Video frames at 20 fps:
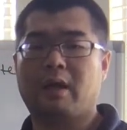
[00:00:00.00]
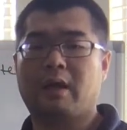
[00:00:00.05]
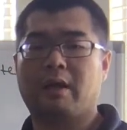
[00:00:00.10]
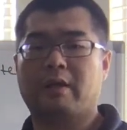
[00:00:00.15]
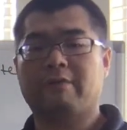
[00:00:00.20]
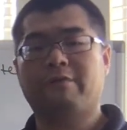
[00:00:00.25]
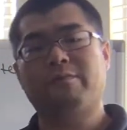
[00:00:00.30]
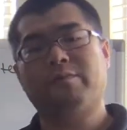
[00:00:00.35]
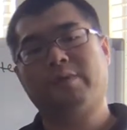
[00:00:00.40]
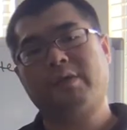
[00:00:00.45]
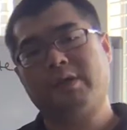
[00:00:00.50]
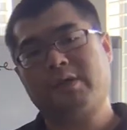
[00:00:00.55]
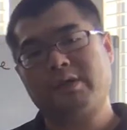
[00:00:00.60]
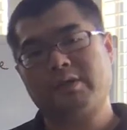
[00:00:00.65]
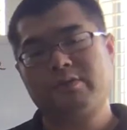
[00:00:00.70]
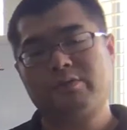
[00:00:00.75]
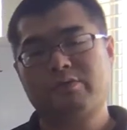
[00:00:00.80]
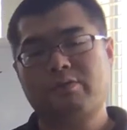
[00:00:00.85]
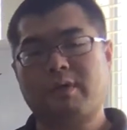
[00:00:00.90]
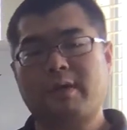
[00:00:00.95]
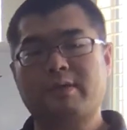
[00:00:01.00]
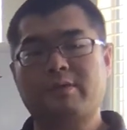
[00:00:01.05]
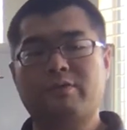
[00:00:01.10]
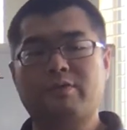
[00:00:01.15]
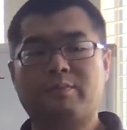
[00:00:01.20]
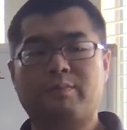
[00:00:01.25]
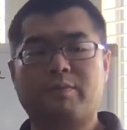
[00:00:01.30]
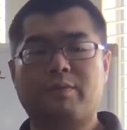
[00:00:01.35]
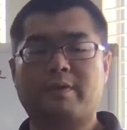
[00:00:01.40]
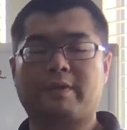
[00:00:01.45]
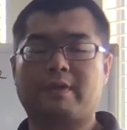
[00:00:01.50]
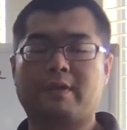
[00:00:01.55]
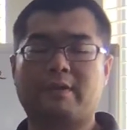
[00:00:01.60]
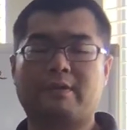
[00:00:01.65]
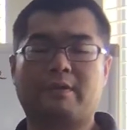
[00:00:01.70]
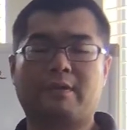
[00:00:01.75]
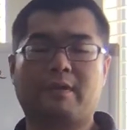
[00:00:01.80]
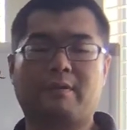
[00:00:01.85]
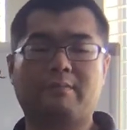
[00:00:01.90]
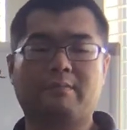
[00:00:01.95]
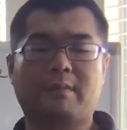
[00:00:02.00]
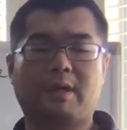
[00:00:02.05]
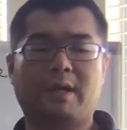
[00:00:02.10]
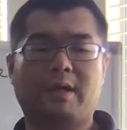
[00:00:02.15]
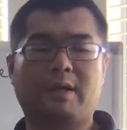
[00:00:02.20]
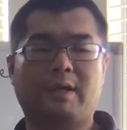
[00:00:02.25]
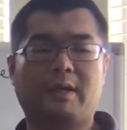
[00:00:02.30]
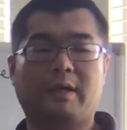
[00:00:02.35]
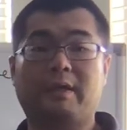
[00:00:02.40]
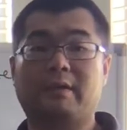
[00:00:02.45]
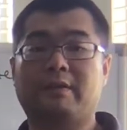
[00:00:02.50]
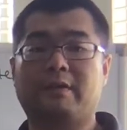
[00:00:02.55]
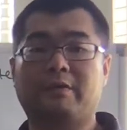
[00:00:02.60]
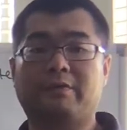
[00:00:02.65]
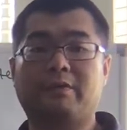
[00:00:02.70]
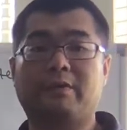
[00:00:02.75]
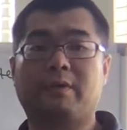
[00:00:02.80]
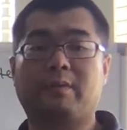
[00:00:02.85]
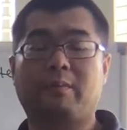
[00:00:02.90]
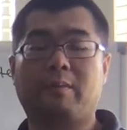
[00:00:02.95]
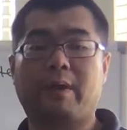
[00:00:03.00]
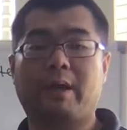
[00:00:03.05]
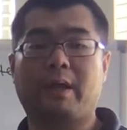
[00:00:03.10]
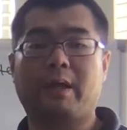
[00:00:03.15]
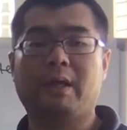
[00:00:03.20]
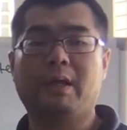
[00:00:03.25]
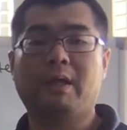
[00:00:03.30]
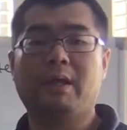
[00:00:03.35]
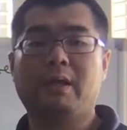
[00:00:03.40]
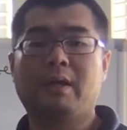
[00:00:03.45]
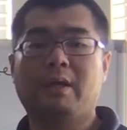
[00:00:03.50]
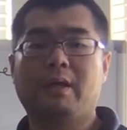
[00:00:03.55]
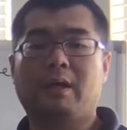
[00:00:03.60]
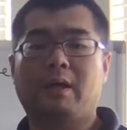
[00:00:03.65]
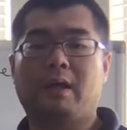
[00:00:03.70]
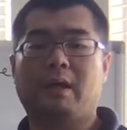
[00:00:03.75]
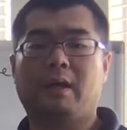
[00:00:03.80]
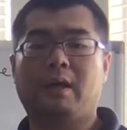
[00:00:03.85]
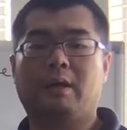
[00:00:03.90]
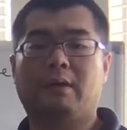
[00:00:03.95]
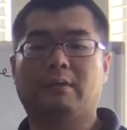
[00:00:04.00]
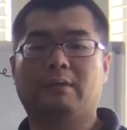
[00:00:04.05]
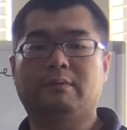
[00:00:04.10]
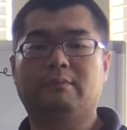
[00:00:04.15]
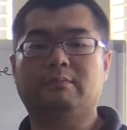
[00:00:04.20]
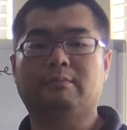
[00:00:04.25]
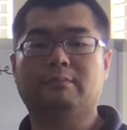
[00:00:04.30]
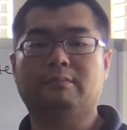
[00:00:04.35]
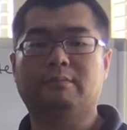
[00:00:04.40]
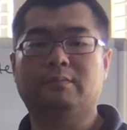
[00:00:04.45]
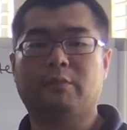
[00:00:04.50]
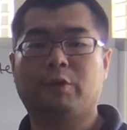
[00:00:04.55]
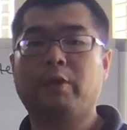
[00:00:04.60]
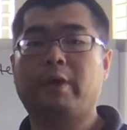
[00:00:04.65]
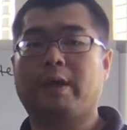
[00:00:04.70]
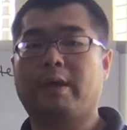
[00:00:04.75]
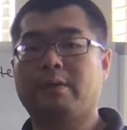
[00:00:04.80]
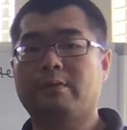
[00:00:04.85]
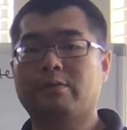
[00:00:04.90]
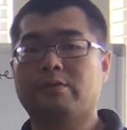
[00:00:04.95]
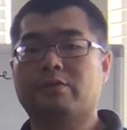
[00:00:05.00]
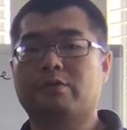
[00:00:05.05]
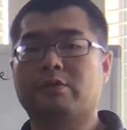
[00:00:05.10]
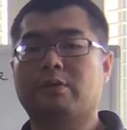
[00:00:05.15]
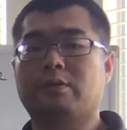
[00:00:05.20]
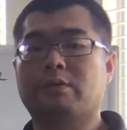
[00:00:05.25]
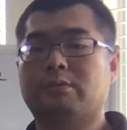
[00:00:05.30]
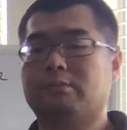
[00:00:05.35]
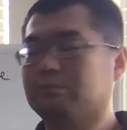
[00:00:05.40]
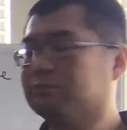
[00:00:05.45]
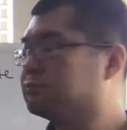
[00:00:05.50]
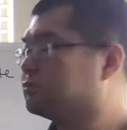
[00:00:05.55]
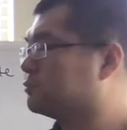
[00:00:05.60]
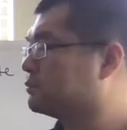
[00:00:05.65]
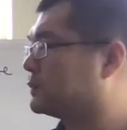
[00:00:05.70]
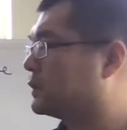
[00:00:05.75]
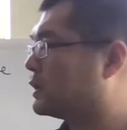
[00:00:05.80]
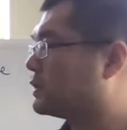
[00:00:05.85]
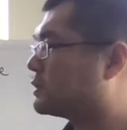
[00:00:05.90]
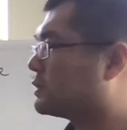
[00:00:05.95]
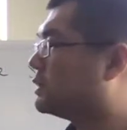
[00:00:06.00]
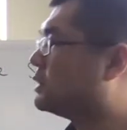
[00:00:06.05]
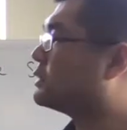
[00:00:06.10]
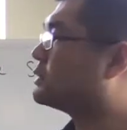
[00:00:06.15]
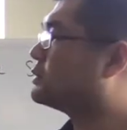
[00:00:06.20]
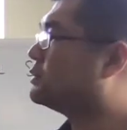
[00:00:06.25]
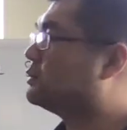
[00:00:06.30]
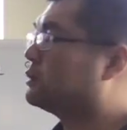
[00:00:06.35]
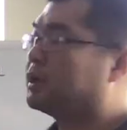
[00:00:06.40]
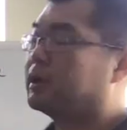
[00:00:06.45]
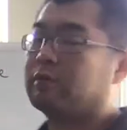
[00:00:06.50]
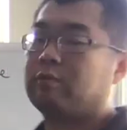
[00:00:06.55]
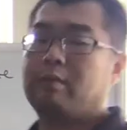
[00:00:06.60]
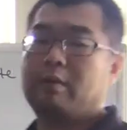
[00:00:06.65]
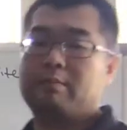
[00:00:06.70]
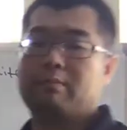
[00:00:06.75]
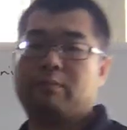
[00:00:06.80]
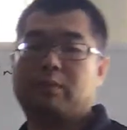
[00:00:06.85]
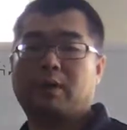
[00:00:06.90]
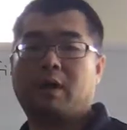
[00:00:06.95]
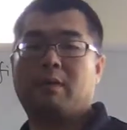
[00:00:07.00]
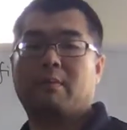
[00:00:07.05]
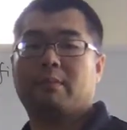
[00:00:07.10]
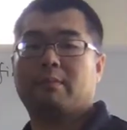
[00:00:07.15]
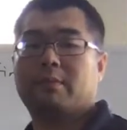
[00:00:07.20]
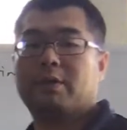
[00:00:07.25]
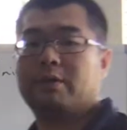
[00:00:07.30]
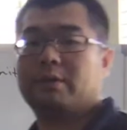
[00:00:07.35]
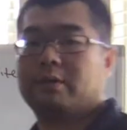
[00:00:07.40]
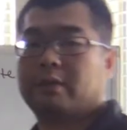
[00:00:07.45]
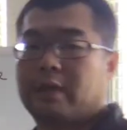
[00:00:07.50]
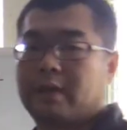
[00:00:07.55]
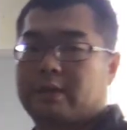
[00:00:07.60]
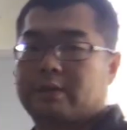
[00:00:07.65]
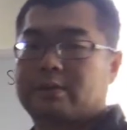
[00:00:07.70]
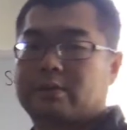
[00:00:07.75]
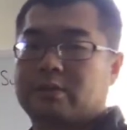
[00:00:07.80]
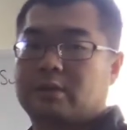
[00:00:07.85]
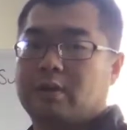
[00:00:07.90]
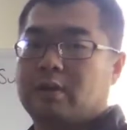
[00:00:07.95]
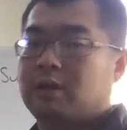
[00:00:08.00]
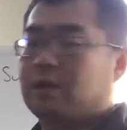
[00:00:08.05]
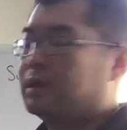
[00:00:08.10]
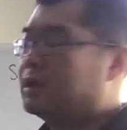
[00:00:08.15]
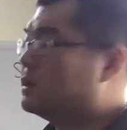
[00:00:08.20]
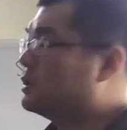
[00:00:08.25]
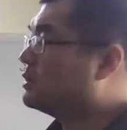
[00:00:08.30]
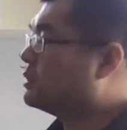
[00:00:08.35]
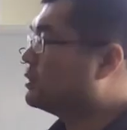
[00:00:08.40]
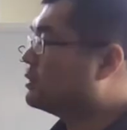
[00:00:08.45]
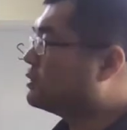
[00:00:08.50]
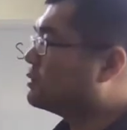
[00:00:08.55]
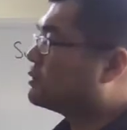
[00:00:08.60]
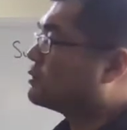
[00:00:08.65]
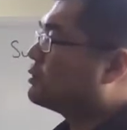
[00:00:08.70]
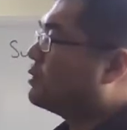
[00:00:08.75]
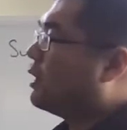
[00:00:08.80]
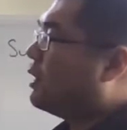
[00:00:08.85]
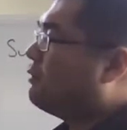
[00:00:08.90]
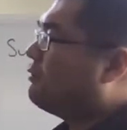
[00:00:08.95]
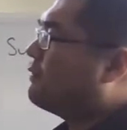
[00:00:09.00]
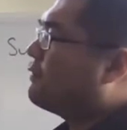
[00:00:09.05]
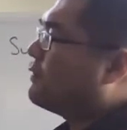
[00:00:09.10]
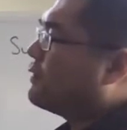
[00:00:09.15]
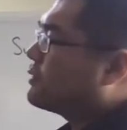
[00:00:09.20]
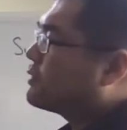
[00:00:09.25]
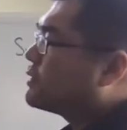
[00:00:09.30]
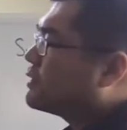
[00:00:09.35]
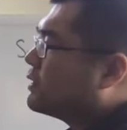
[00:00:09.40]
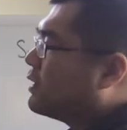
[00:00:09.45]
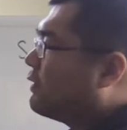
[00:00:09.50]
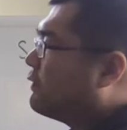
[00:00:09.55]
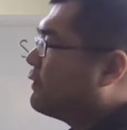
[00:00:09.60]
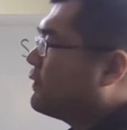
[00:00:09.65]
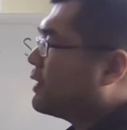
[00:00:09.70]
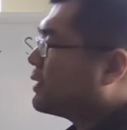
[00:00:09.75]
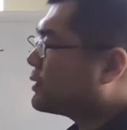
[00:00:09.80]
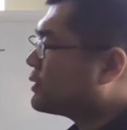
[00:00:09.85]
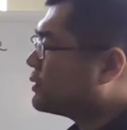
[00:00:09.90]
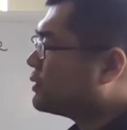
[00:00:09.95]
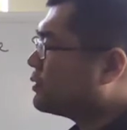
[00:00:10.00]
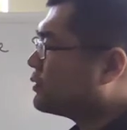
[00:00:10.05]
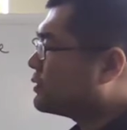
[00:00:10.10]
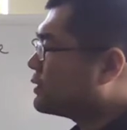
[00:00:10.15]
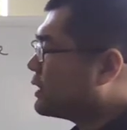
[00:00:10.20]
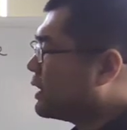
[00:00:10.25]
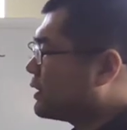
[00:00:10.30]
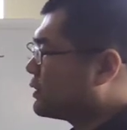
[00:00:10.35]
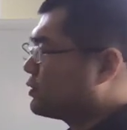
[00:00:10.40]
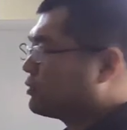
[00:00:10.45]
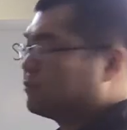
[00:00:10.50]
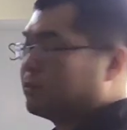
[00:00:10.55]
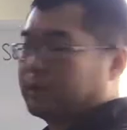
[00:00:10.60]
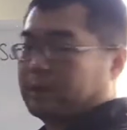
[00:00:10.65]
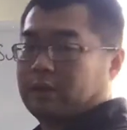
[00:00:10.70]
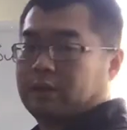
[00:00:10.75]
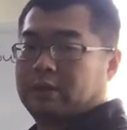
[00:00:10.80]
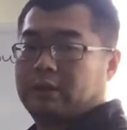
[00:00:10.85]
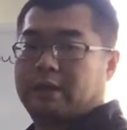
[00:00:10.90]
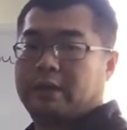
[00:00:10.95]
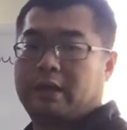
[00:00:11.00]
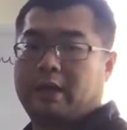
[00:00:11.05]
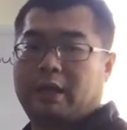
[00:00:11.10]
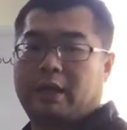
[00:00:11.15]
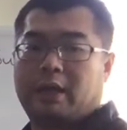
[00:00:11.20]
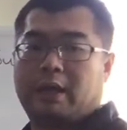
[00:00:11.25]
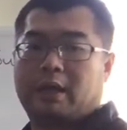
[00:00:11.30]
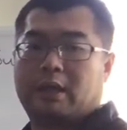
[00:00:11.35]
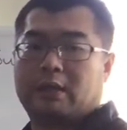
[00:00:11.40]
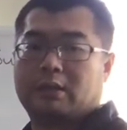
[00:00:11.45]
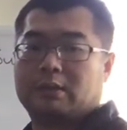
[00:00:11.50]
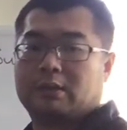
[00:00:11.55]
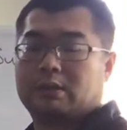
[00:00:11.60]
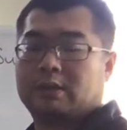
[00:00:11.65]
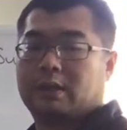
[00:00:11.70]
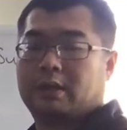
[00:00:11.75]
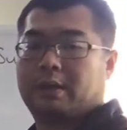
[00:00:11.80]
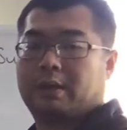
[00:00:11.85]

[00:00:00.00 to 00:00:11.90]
If we trying to present them in a different way. Um, okay, so let's look at one problem here, guys. So I have a function f(x) equals x squared, and